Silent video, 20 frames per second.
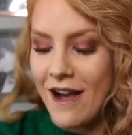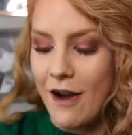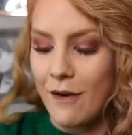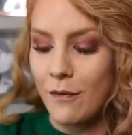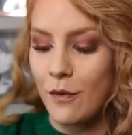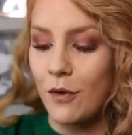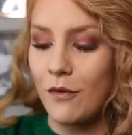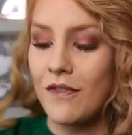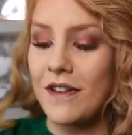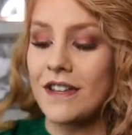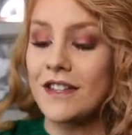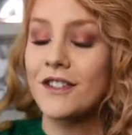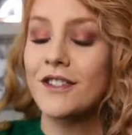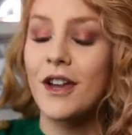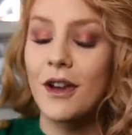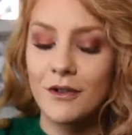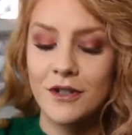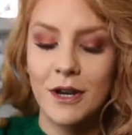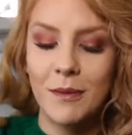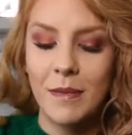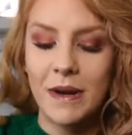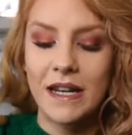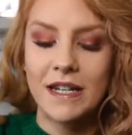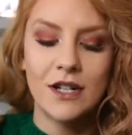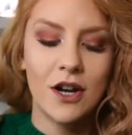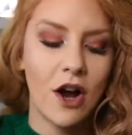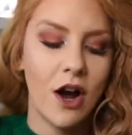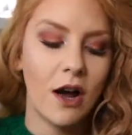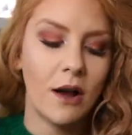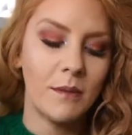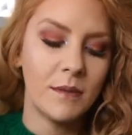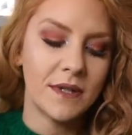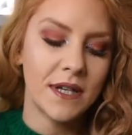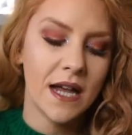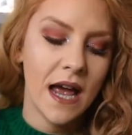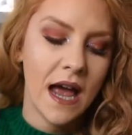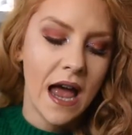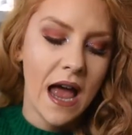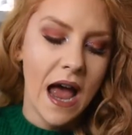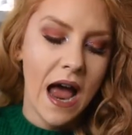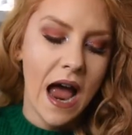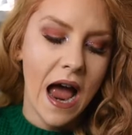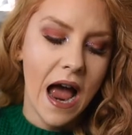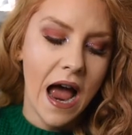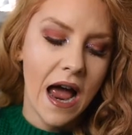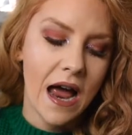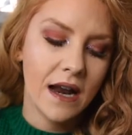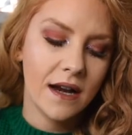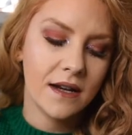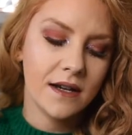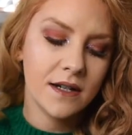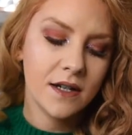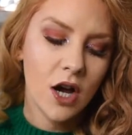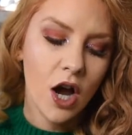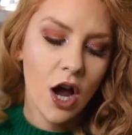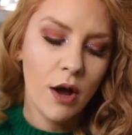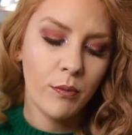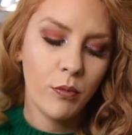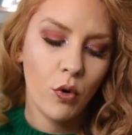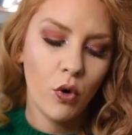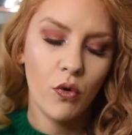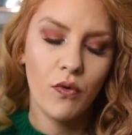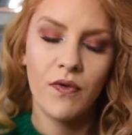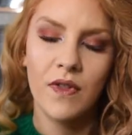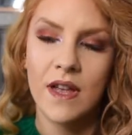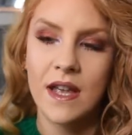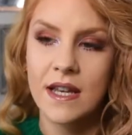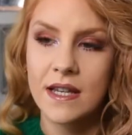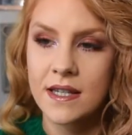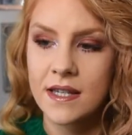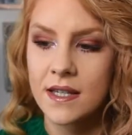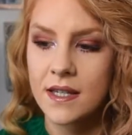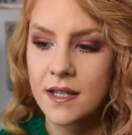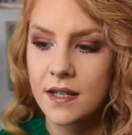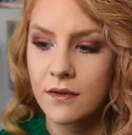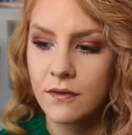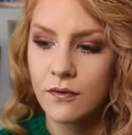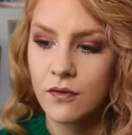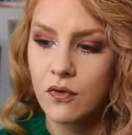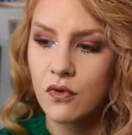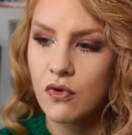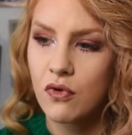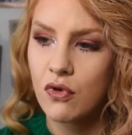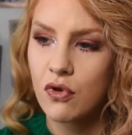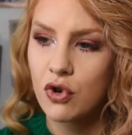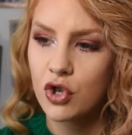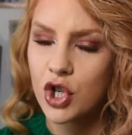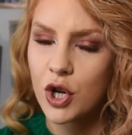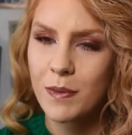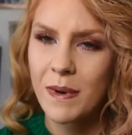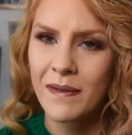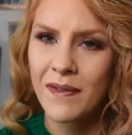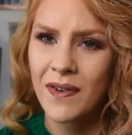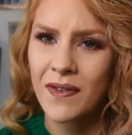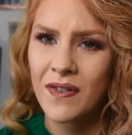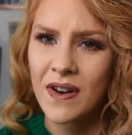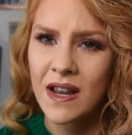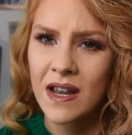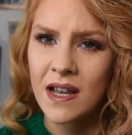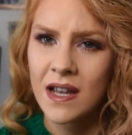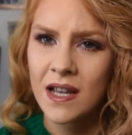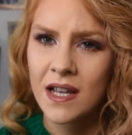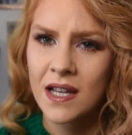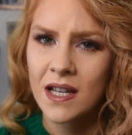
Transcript: I've worn this so many times, and I bought this for £2.50.